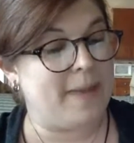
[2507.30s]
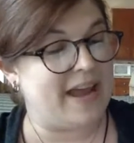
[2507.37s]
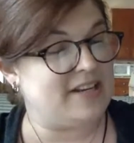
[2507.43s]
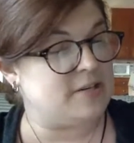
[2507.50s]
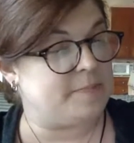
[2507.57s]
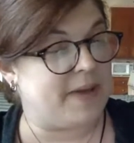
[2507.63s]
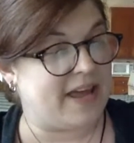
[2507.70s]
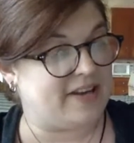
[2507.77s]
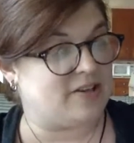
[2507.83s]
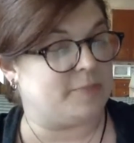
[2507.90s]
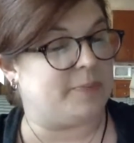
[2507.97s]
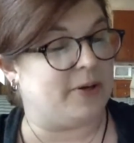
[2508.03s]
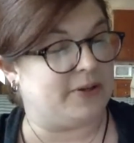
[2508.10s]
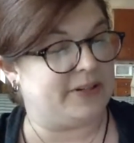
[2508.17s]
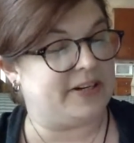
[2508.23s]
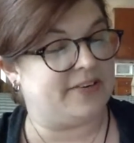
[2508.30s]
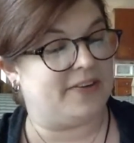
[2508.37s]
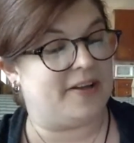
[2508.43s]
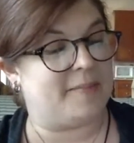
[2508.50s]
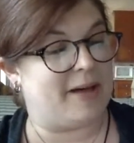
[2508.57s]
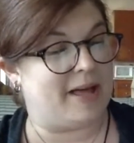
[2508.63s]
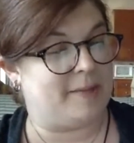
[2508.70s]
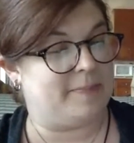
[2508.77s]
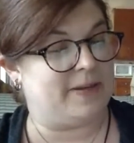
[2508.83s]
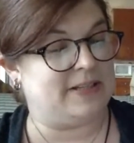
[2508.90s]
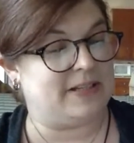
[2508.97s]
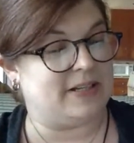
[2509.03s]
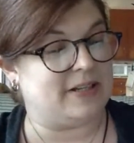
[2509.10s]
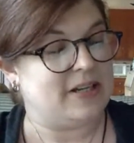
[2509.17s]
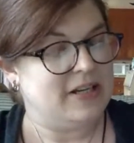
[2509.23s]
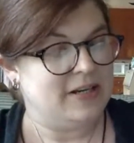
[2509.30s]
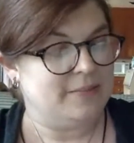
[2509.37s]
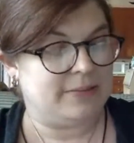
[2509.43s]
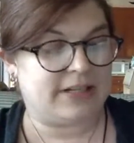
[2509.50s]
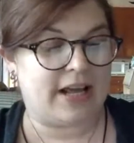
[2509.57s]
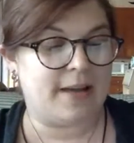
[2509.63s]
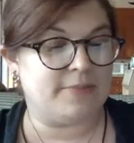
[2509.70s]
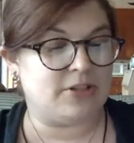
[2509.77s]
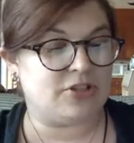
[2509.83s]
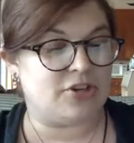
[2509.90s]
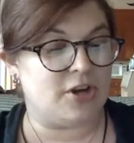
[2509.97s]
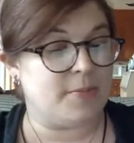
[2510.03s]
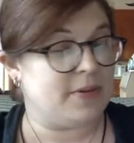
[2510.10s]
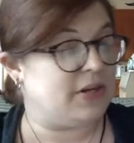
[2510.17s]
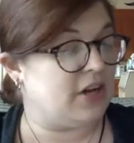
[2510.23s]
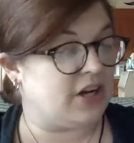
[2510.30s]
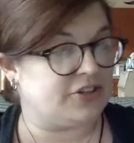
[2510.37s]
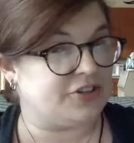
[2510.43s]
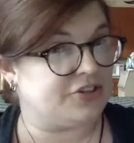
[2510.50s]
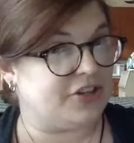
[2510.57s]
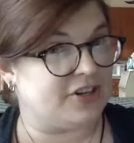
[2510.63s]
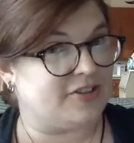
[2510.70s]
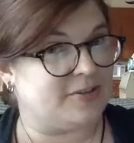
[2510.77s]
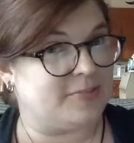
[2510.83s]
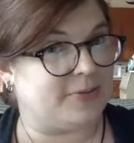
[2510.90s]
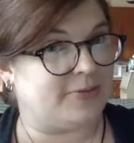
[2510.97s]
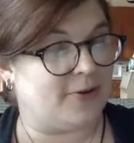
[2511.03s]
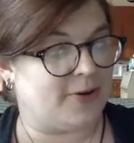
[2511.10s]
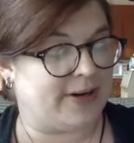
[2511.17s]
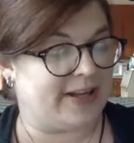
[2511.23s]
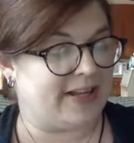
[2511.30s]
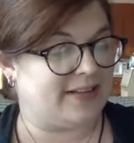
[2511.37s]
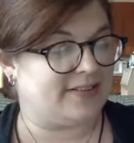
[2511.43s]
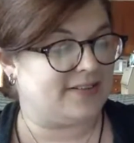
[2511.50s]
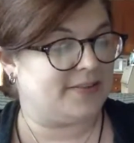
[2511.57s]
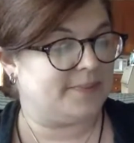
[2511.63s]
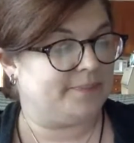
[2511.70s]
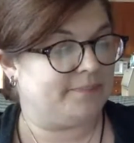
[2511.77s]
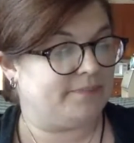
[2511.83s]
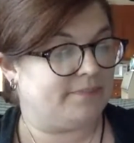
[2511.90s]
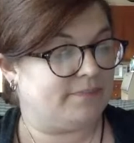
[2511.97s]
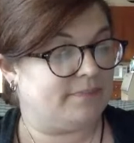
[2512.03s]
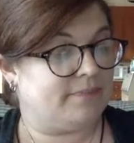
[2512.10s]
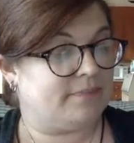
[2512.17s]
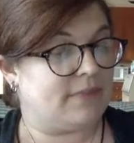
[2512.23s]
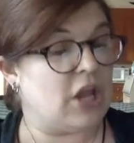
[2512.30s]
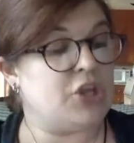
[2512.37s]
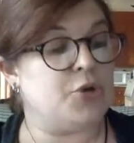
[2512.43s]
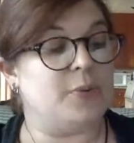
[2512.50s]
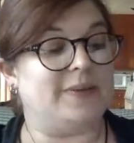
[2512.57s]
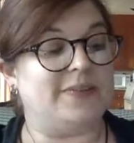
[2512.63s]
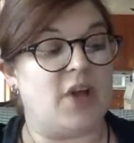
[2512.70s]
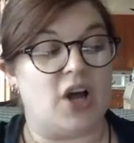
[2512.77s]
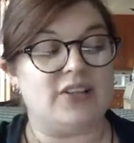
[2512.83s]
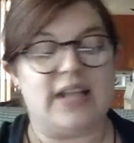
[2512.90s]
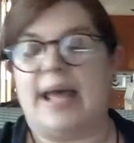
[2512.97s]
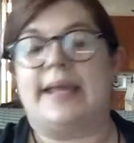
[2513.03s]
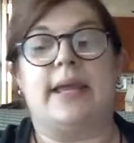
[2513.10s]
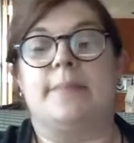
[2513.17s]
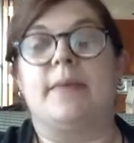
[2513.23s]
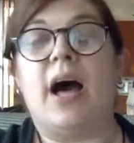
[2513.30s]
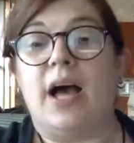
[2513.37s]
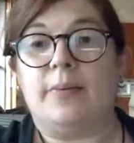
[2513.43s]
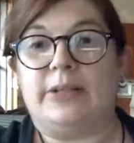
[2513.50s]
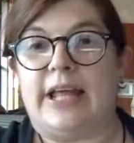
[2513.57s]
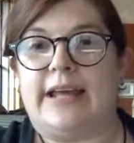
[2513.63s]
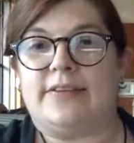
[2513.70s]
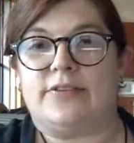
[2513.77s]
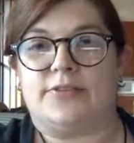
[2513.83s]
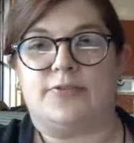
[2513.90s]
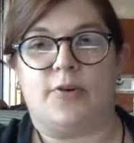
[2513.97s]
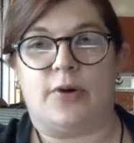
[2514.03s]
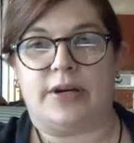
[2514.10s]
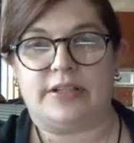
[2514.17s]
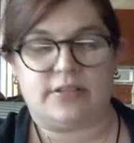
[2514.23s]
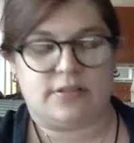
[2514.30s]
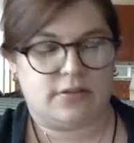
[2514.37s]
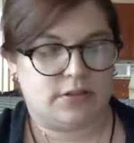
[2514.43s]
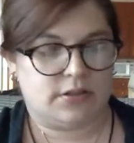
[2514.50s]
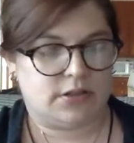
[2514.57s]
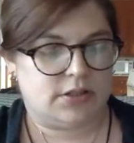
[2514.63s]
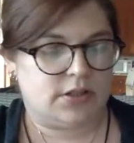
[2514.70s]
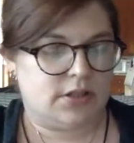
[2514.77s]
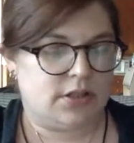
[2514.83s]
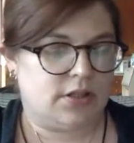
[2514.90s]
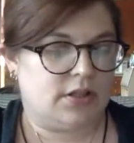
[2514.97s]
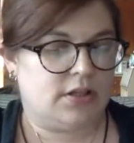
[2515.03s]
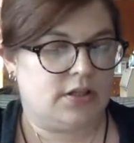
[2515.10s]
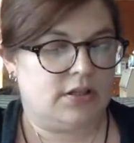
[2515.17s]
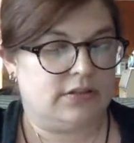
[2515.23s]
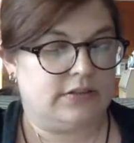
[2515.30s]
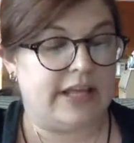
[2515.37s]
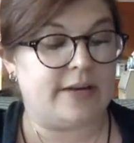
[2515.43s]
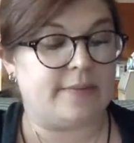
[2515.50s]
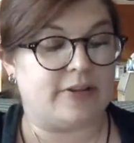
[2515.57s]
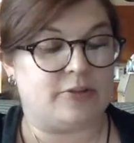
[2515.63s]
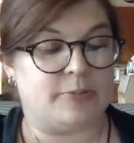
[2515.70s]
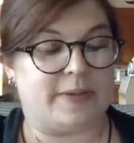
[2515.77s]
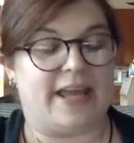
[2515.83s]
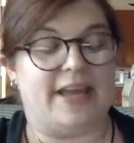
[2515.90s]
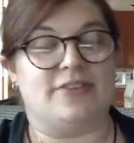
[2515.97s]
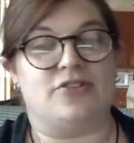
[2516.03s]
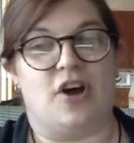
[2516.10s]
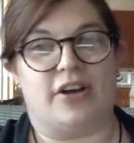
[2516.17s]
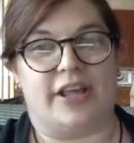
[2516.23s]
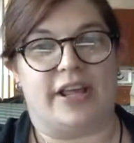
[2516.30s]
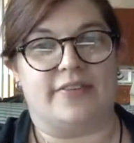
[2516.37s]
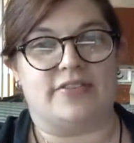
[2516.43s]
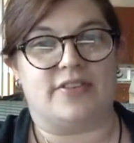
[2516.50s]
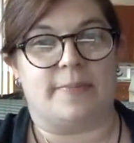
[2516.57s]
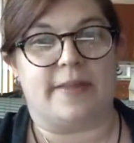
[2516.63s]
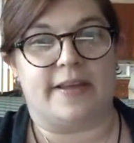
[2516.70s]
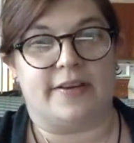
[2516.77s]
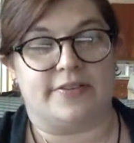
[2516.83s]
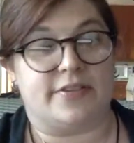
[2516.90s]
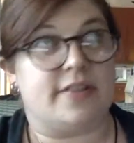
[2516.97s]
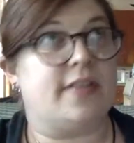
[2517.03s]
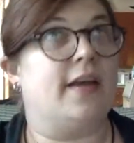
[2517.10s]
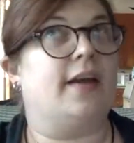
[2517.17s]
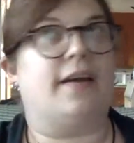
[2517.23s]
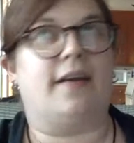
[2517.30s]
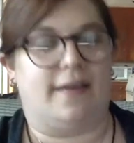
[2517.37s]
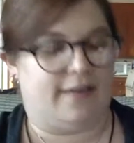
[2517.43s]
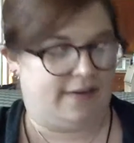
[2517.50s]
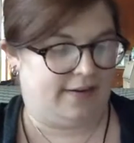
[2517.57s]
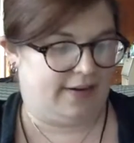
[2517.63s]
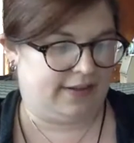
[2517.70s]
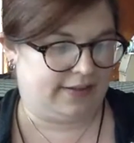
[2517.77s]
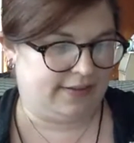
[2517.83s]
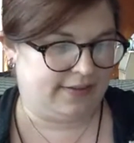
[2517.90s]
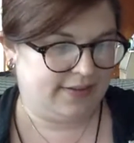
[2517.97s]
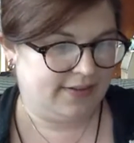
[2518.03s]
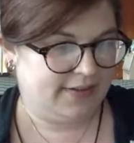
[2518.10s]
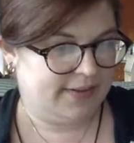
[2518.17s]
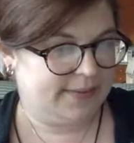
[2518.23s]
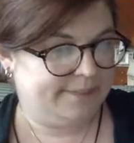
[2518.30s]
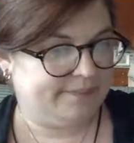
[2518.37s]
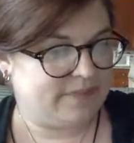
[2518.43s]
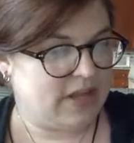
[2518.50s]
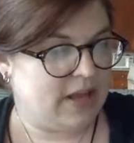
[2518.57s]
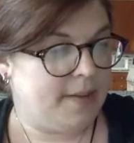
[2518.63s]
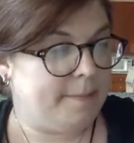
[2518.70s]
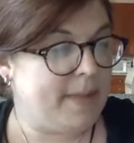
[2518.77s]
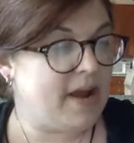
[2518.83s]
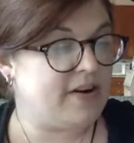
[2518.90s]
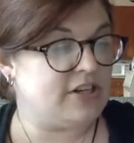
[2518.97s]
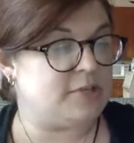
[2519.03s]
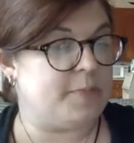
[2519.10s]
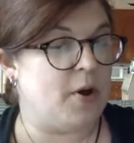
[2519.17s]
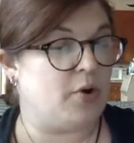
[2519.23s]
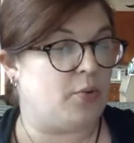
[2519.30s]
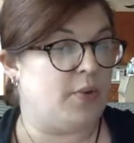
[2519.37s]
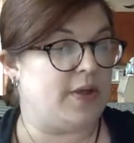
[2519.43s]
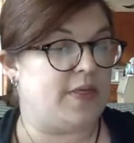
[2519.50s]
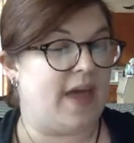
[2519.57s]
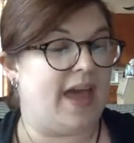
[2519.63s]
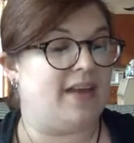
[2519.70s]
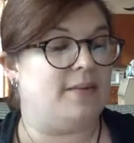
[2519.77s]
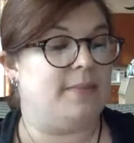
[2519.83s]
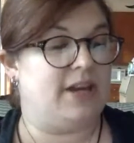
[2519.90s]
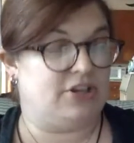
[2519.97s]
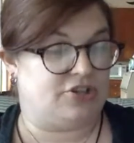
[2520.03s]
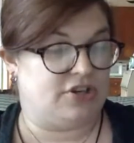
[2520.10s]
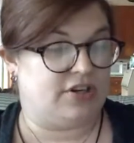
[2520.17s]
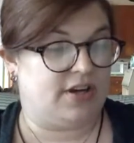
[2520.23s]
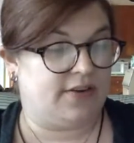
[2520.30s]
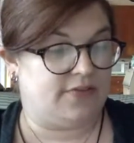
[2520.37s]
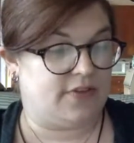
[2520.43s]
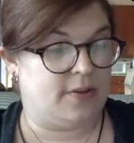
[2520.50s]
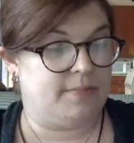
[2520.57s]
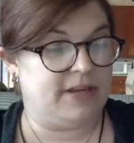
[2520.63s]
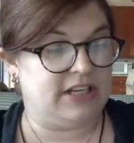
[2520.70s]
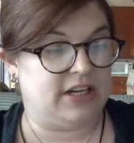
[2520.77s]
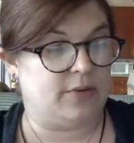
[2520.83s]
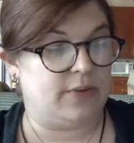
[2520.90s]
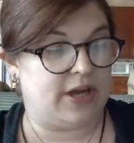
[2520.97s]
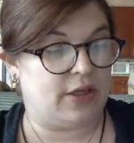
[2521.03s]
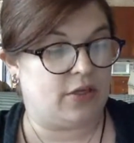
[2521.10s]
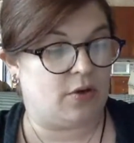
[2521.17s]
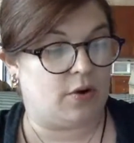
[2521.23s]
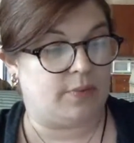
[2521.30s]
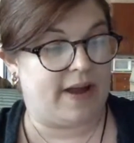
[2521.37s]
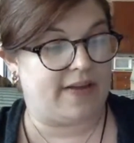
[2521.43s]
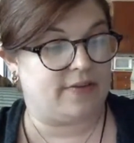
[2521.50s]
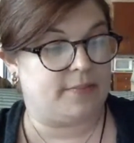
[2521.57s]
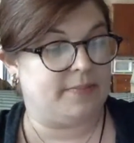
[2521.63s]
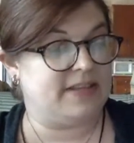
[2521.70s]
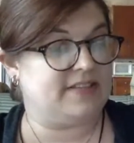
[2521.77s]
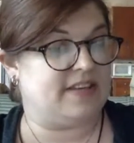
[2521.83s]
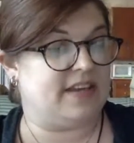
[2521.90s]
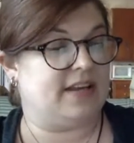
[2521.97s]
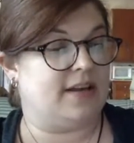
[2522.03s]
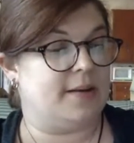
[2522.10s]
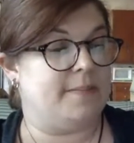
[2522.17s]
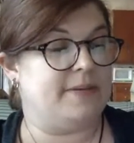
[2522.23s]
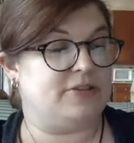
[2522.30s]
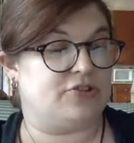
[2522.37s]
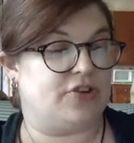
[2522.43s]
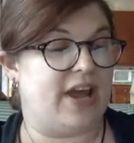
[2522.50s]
depend upon hearing my opinion, but I am determined not to judge him beforehand. You will not like him, I will answer for it. Lady Russell began talking of something else. Thank God. Mary spoke with animation of their meeting with, or rather missing, Mr.